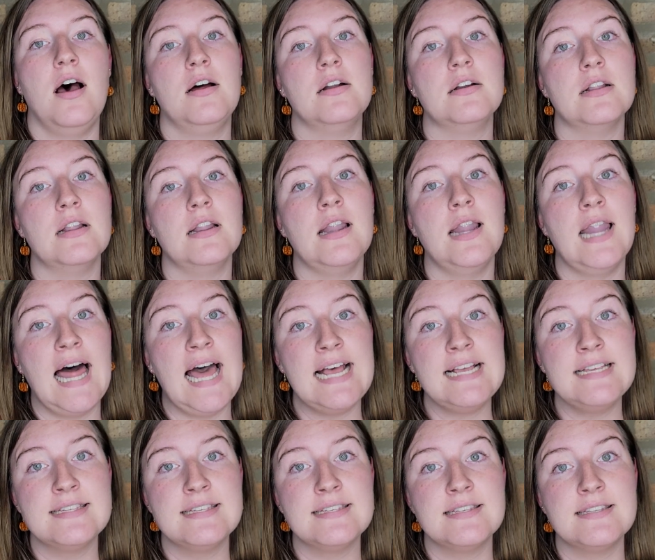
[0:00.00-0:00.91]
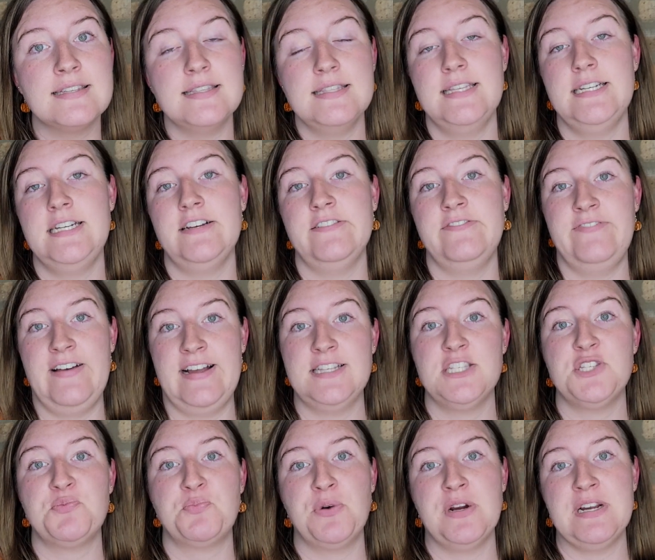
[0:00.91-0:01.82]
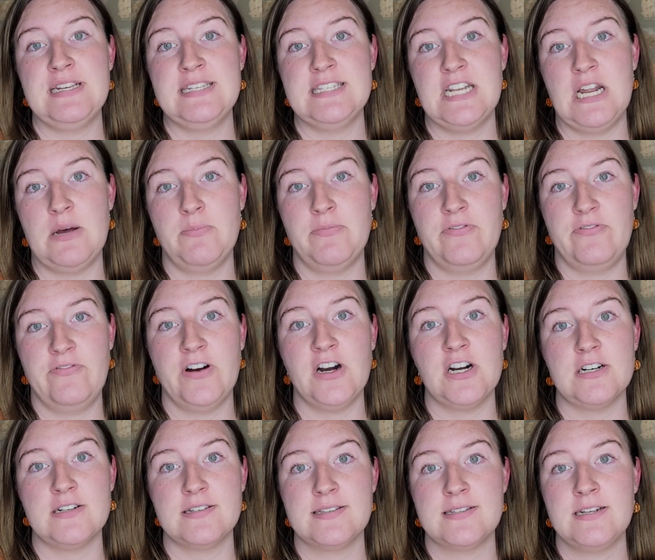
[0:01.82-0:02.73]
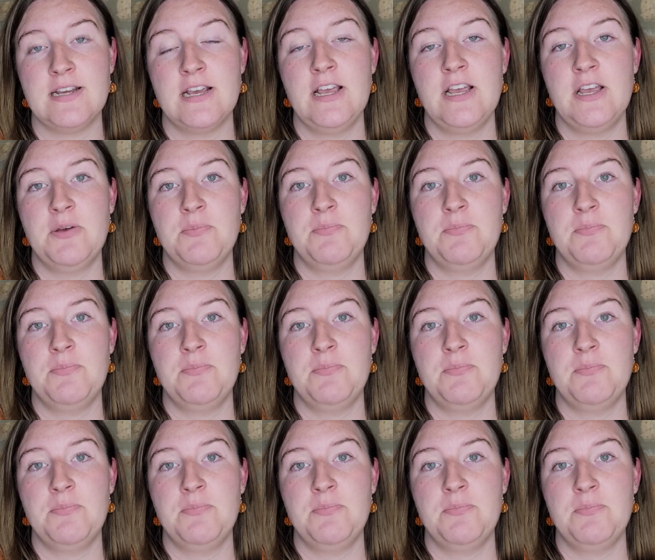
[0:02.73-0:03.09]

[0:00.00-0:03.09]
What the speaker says: unless the defense brings it up first.